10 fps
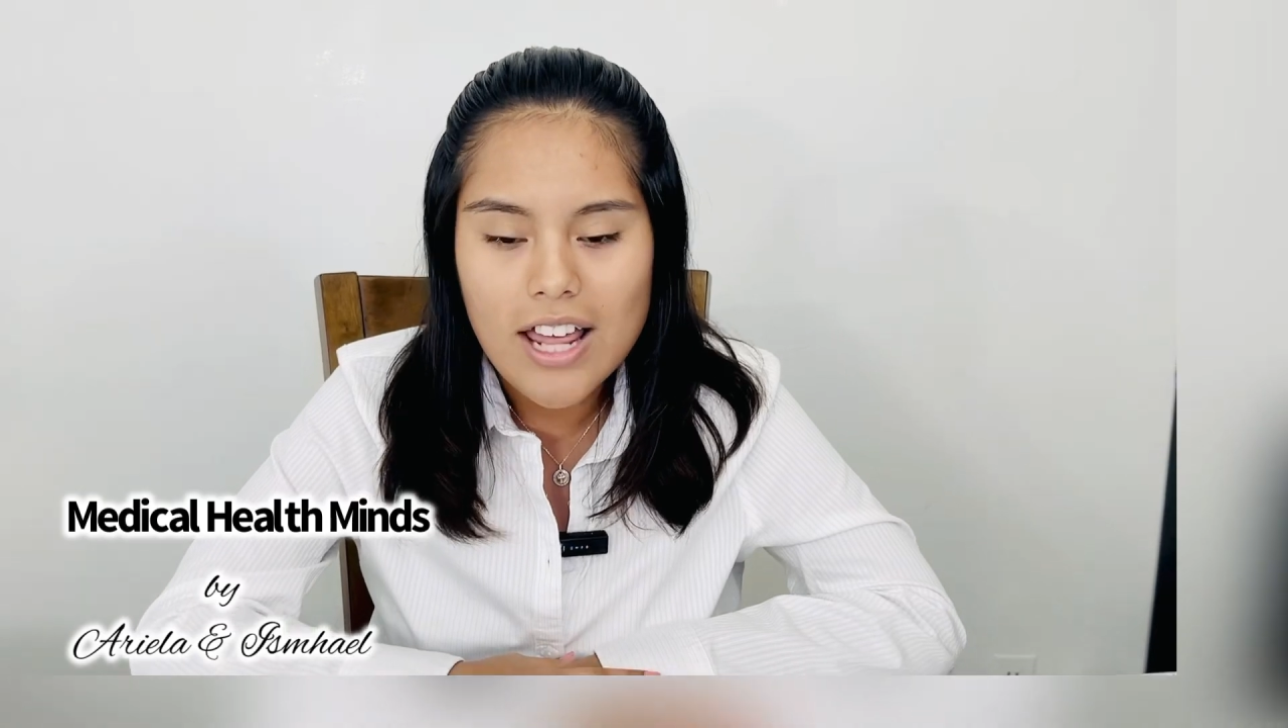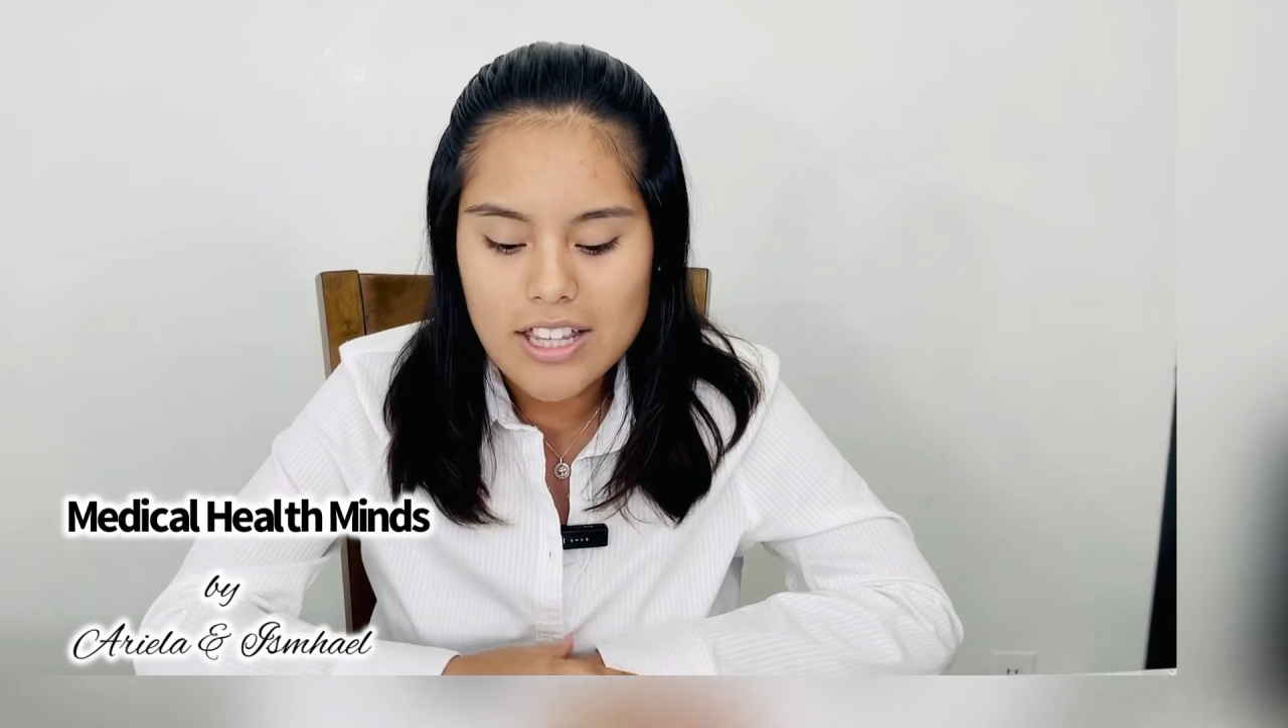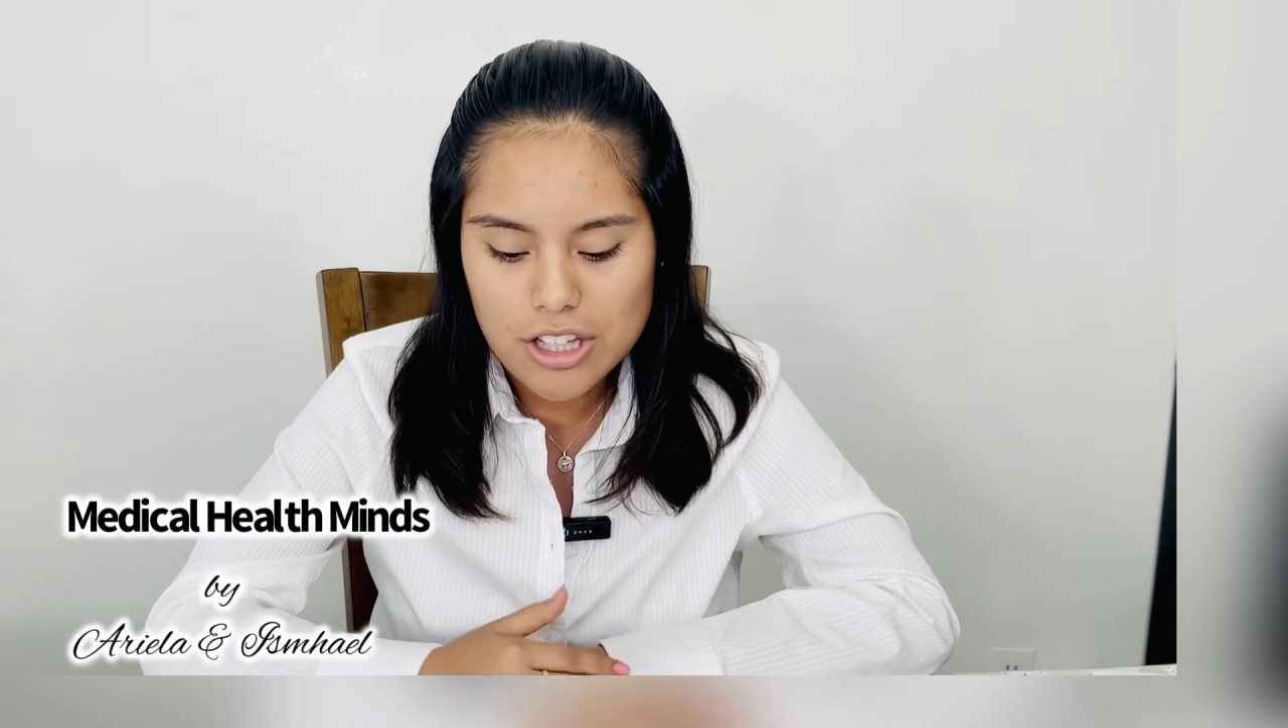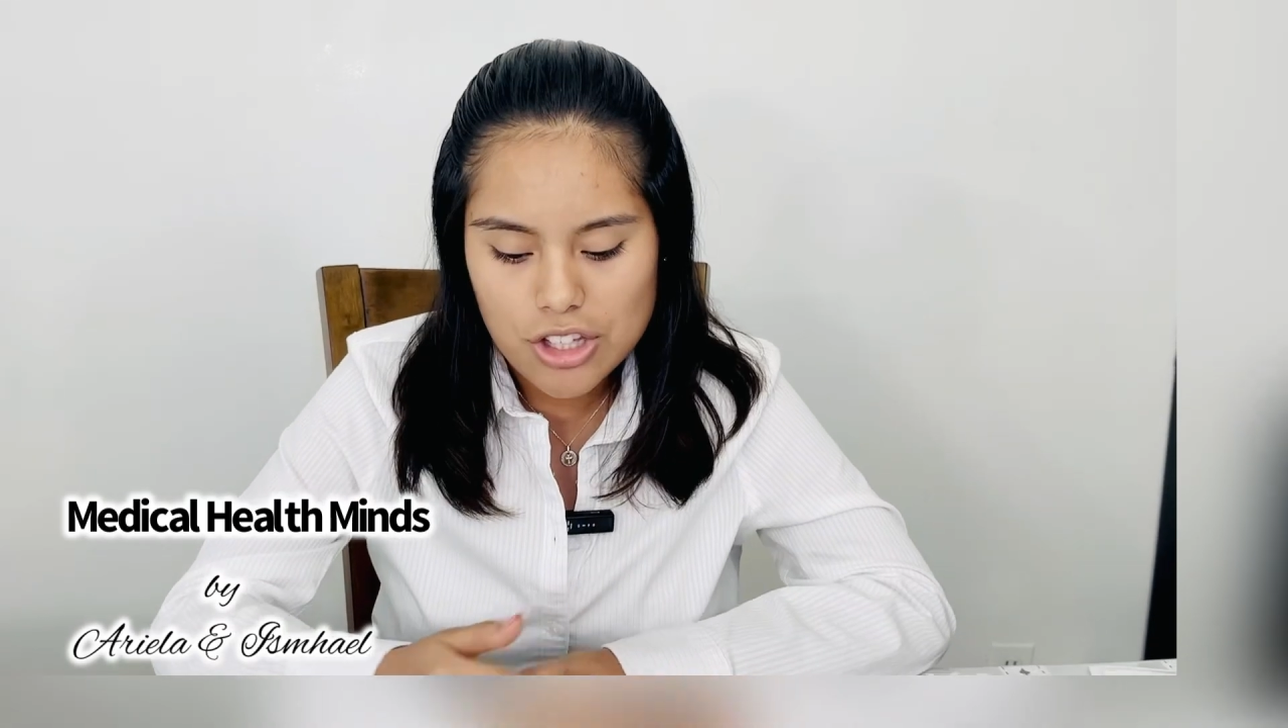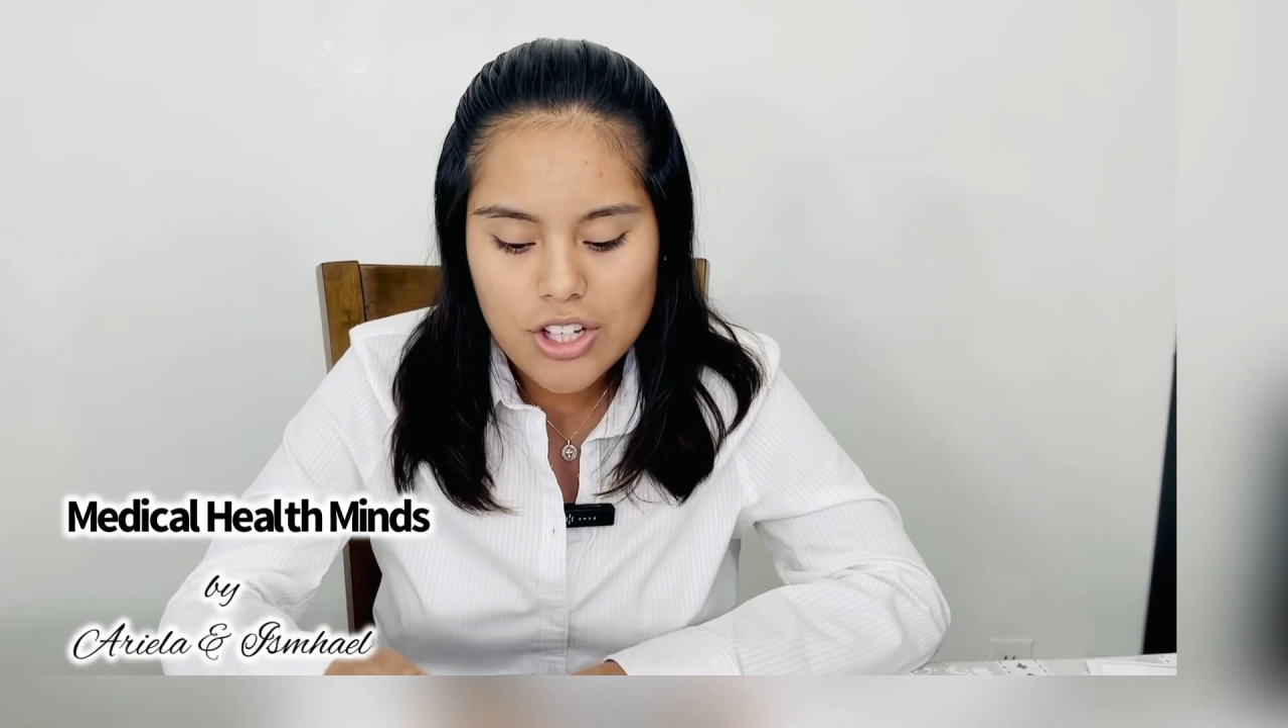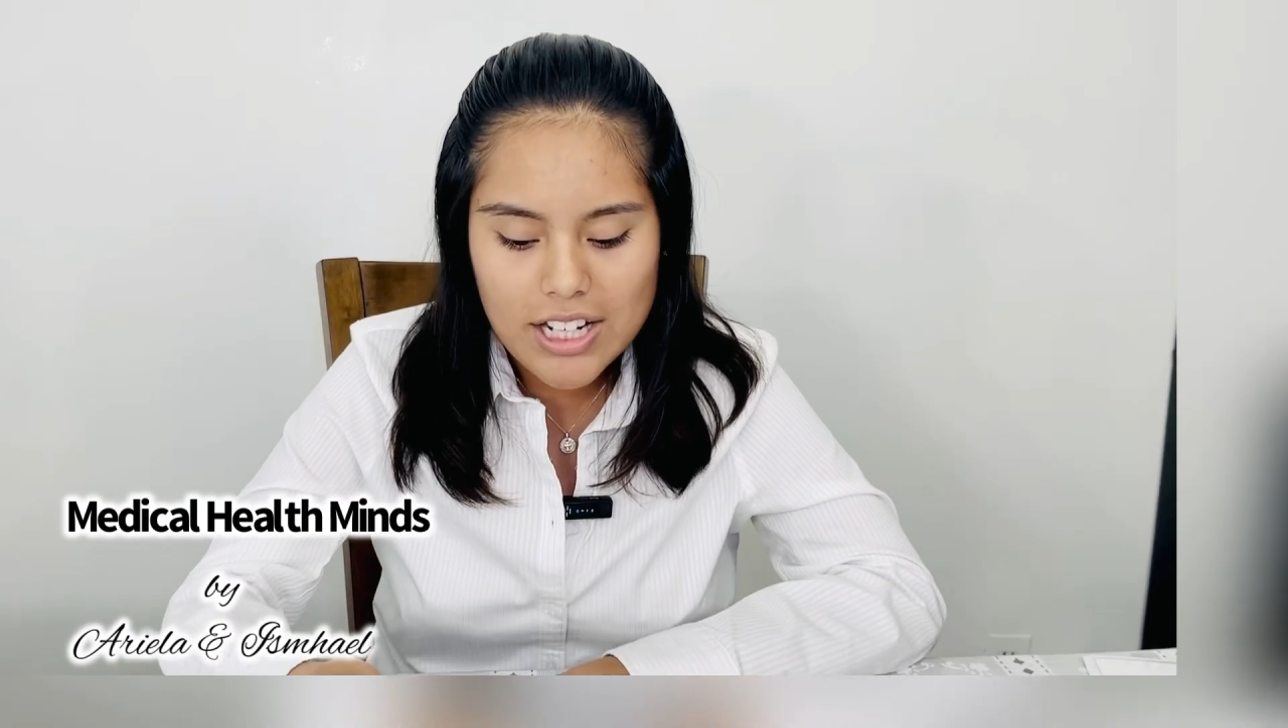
and then you can